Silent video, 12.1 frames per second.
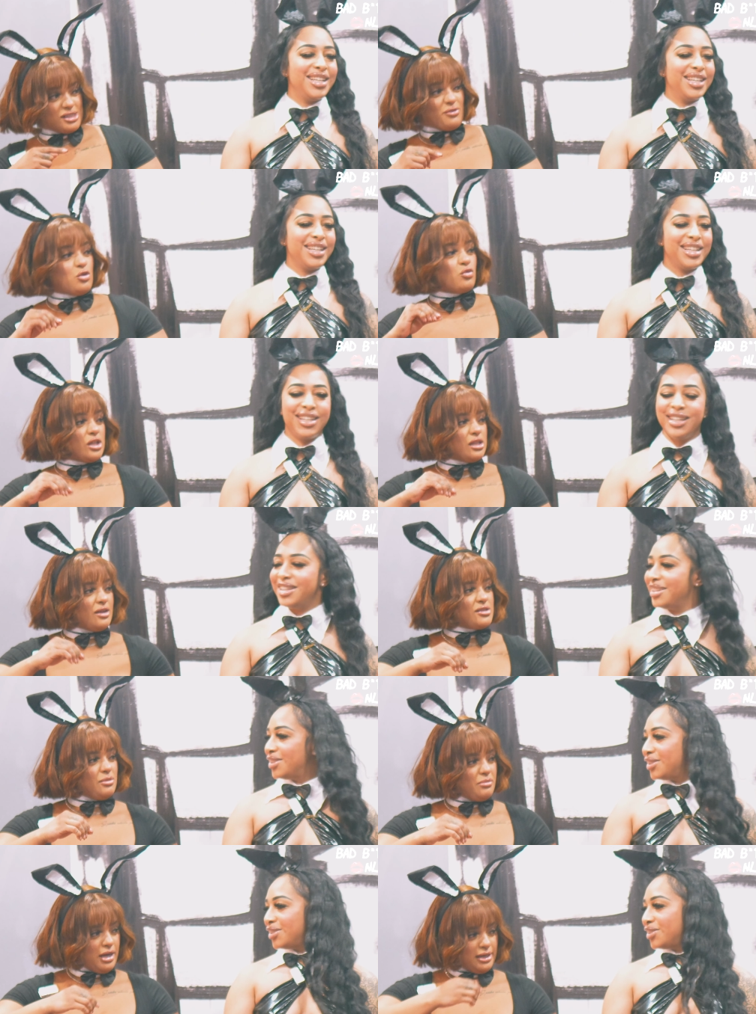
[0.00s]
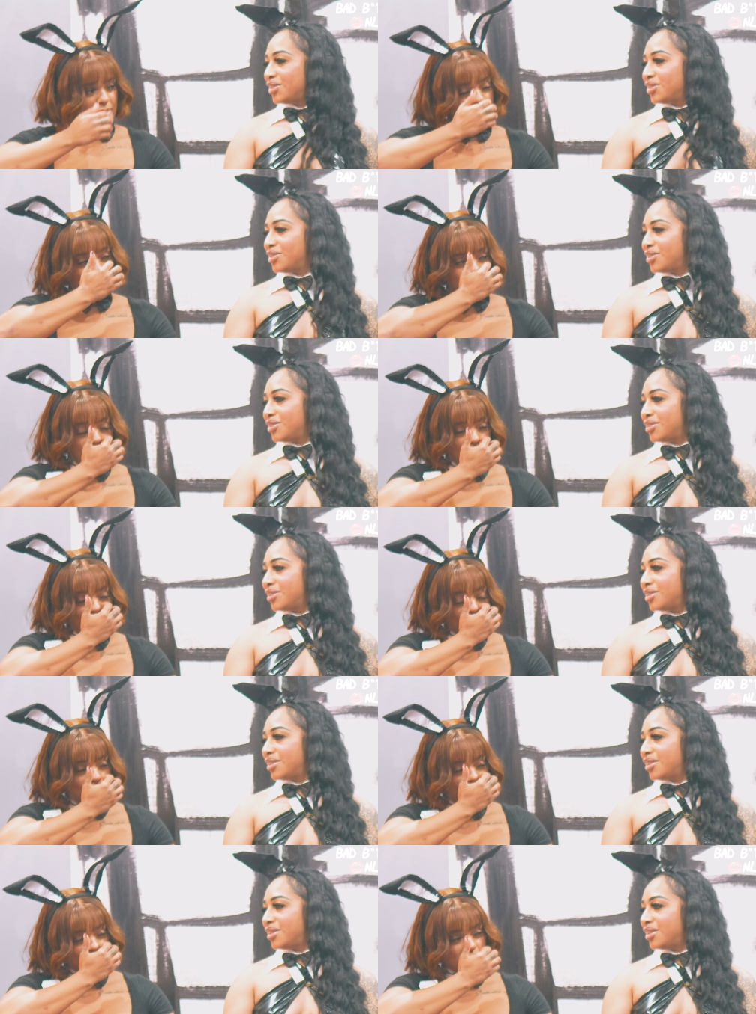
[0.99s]
Speaker 1: okay. if you really love somebody,
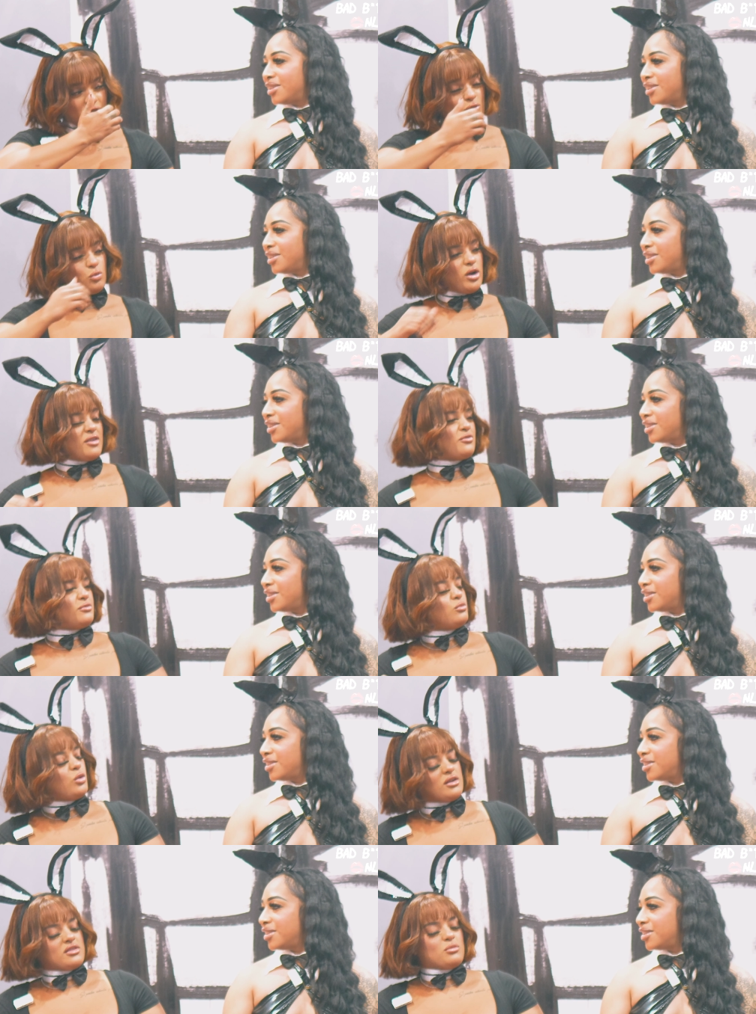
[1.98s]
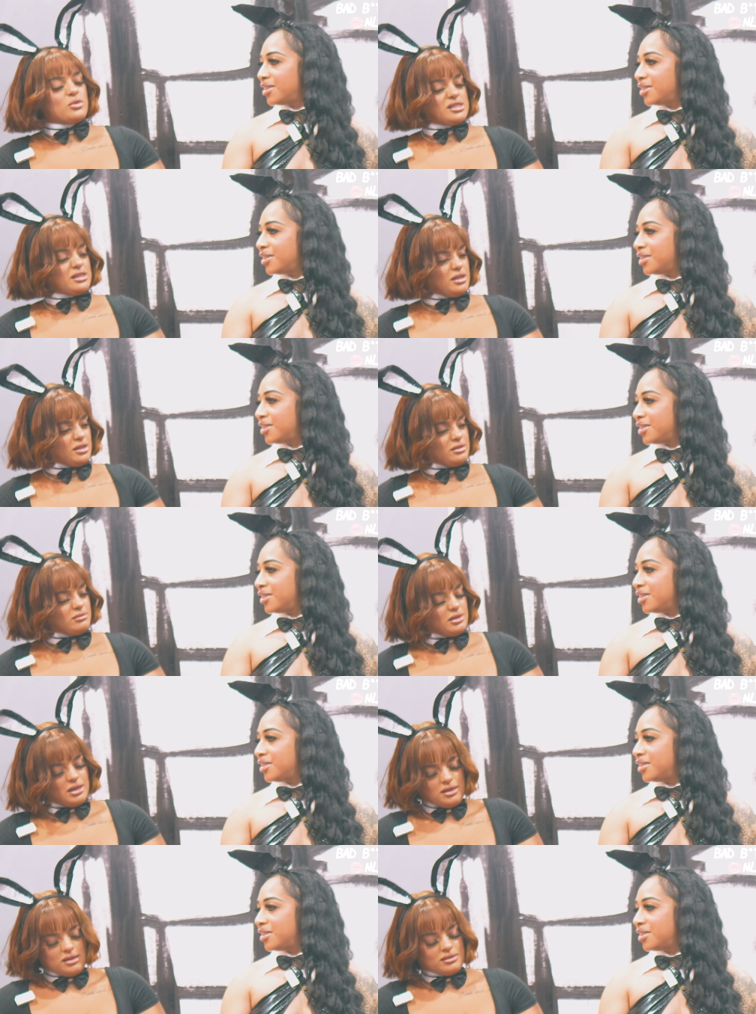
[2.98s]
okay. what if what if one of them was in a,
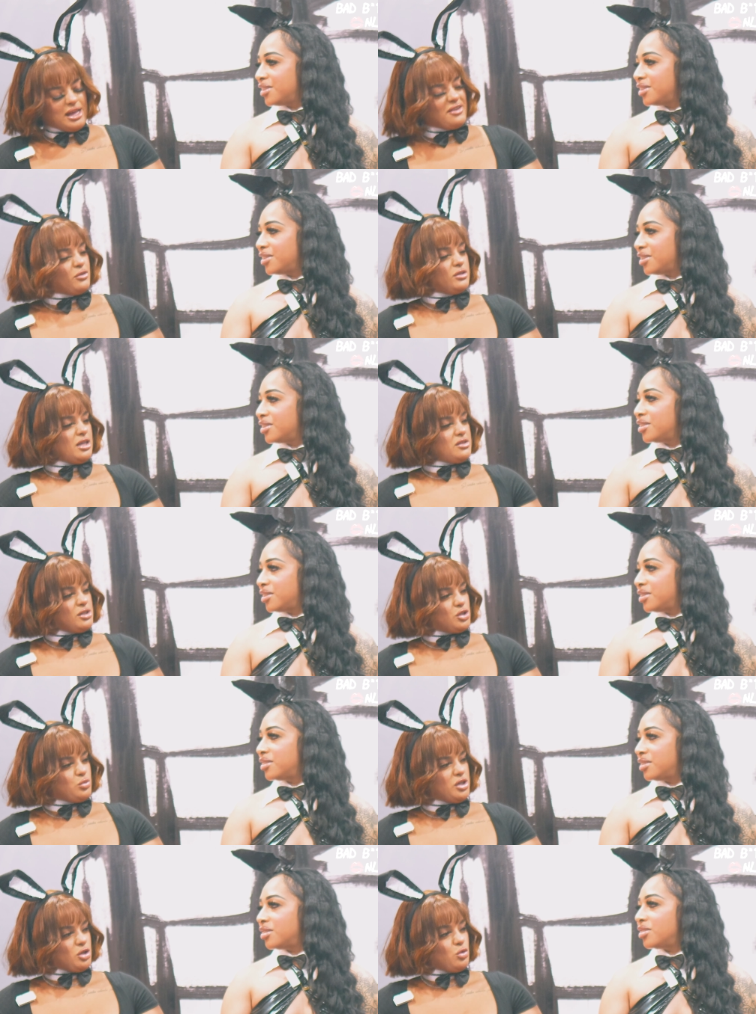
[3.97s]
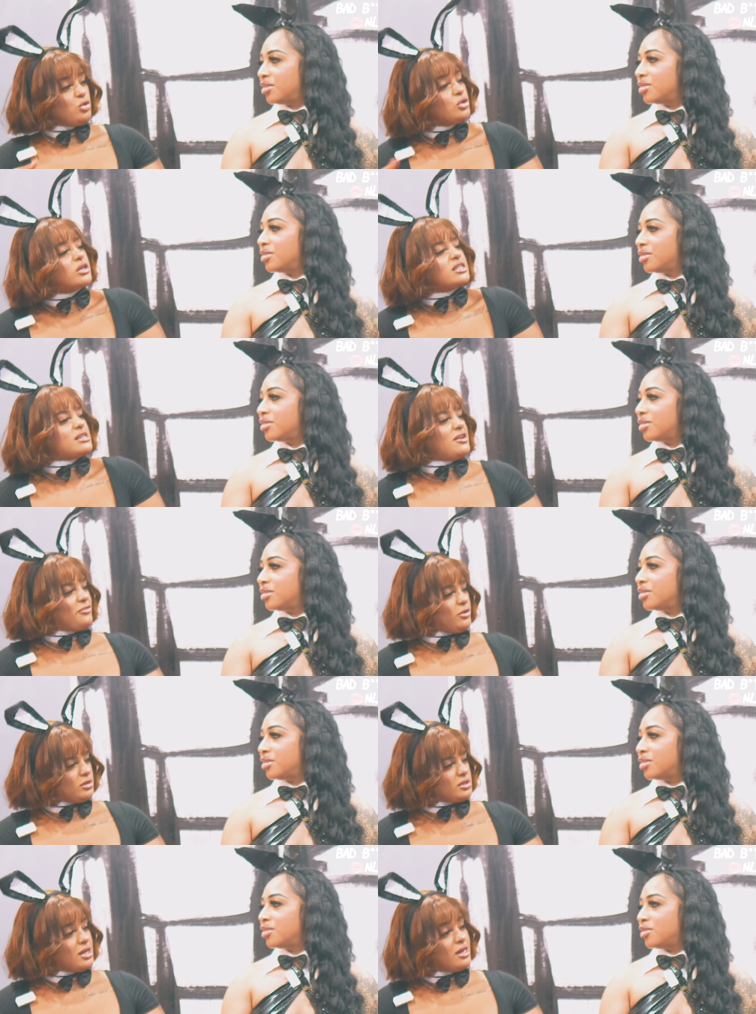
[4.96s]
a life or death situation? Who are you gonna say
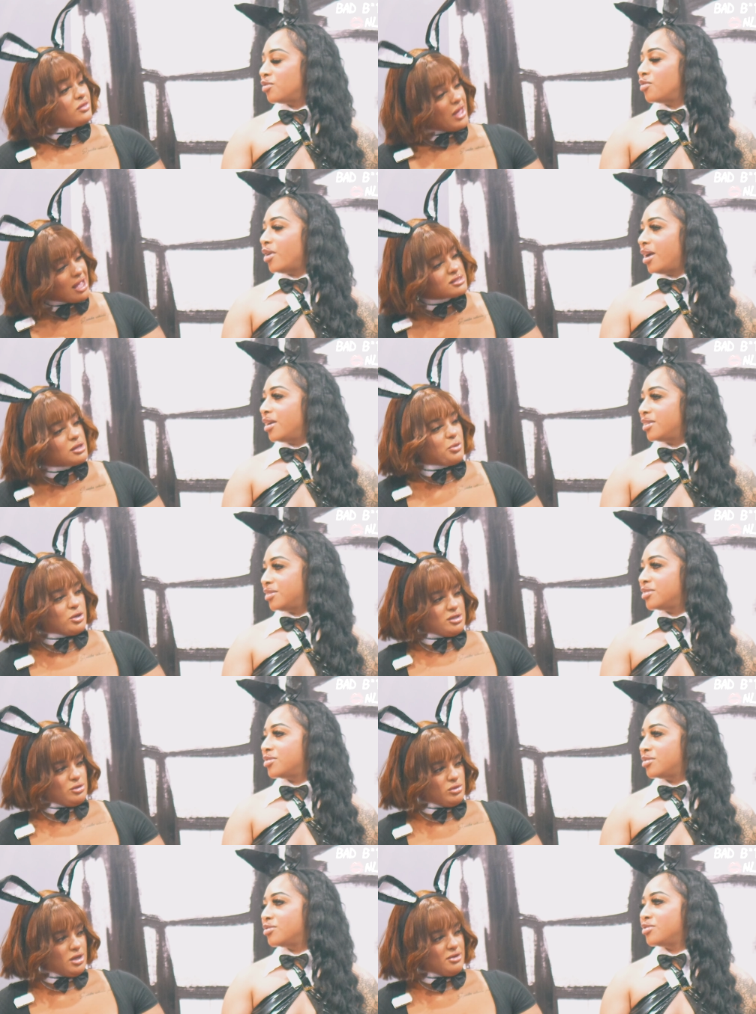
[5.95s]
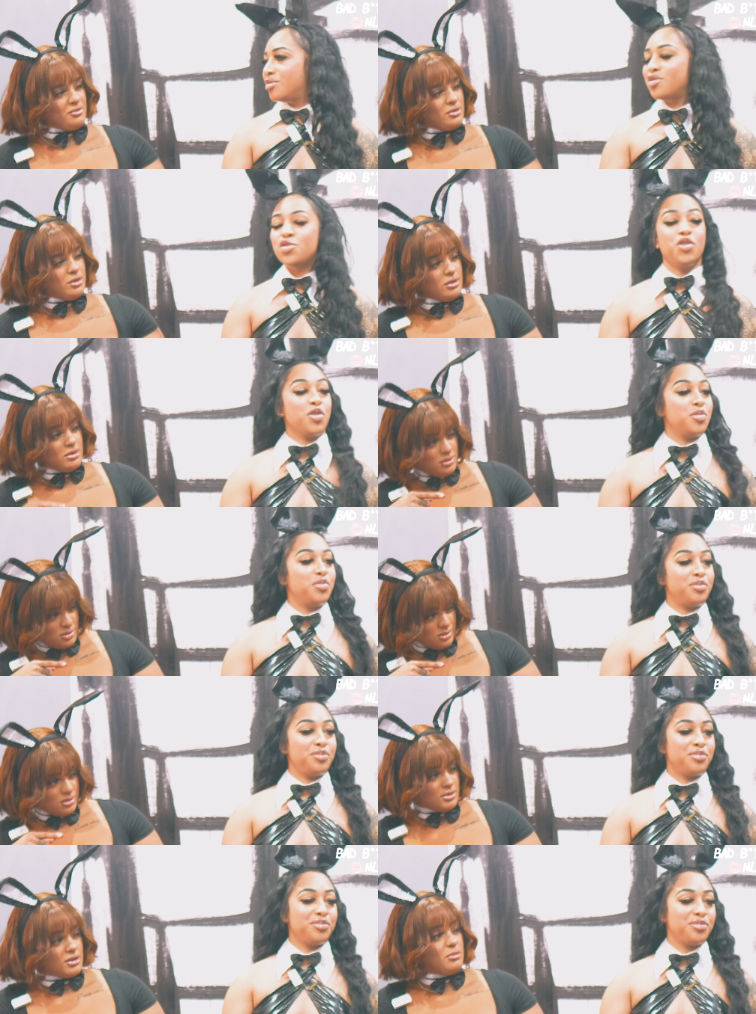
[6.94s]
first? That's the person you love. True.
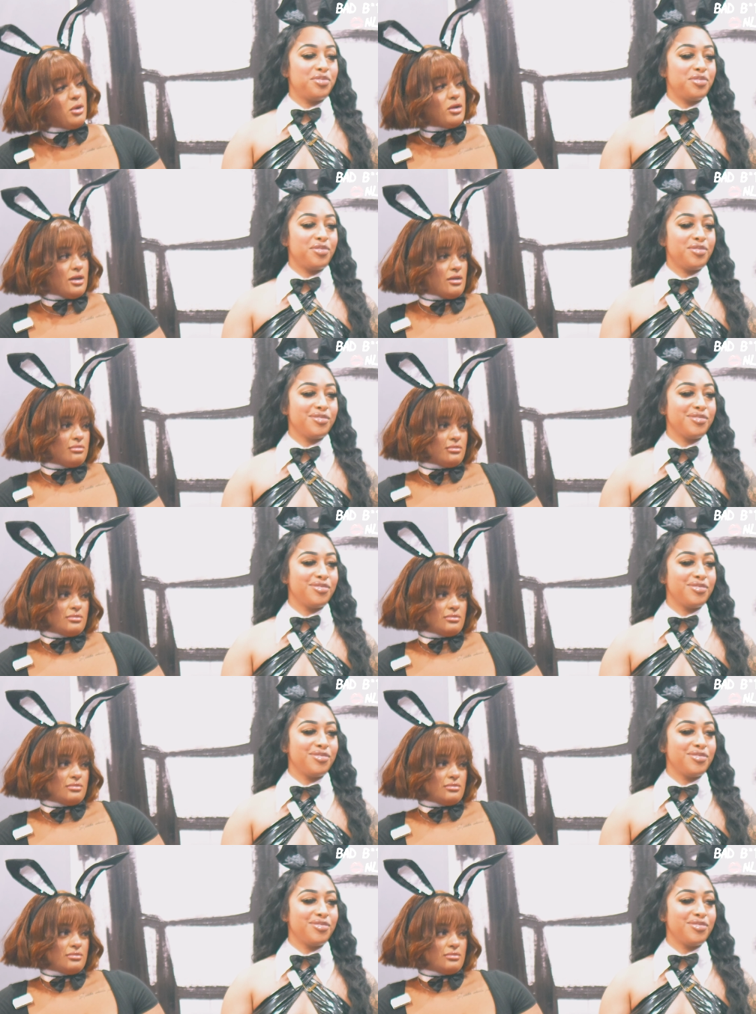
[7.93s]
Come on now.